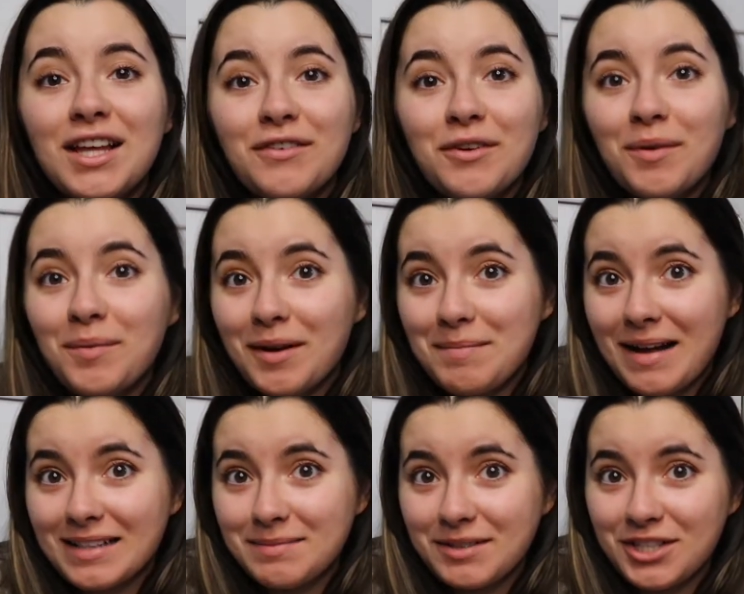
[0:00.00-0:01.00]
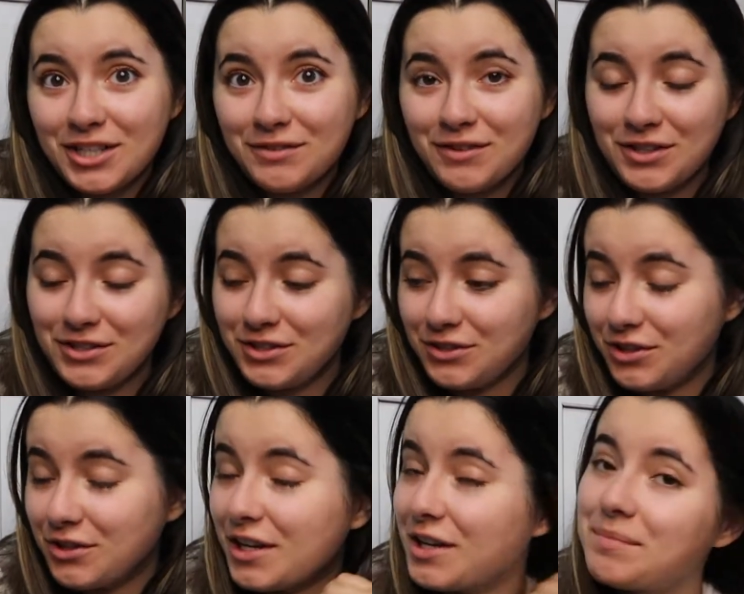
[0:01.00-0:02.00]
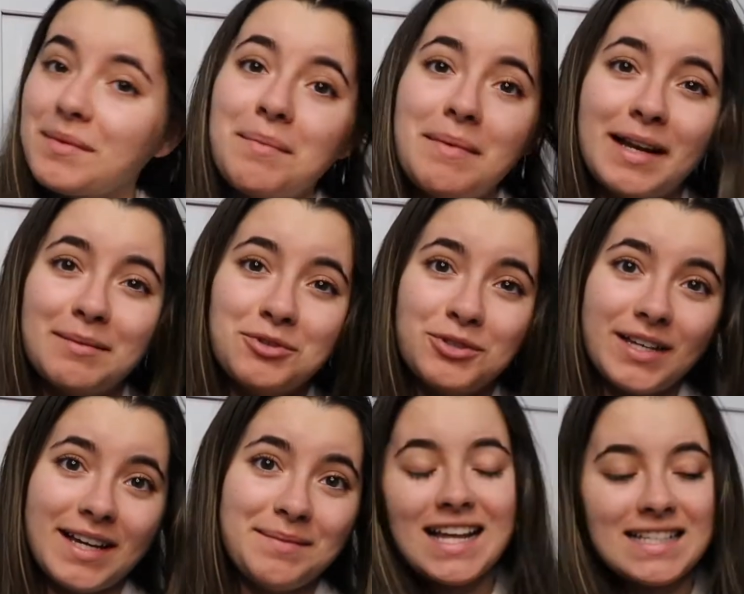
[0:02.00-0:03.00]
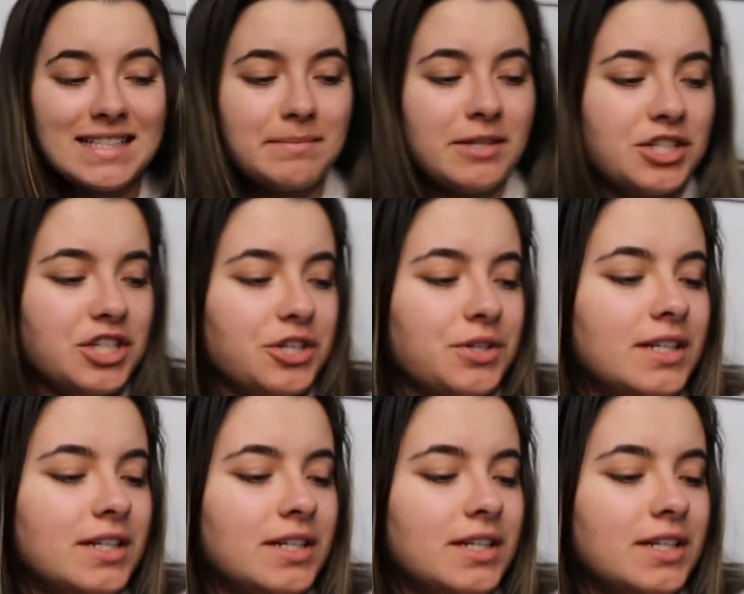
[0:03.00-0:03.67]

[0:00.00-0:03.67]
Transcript: everyone, welcome back to my channel. For those of you new here, my name is Julia. Nice to meet you,